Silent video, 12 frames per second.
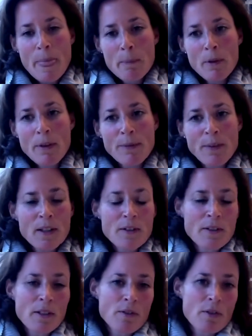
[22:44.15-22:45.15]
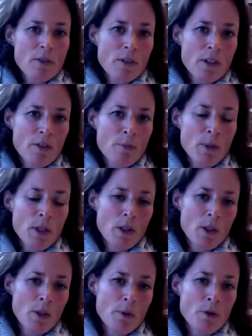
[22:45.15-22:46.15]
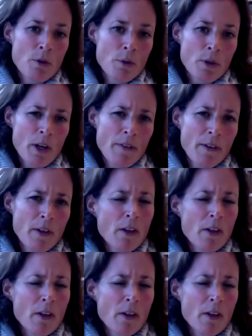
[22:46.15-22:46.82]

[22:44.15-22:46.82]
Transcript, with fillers: But the things that give me a low score, I think,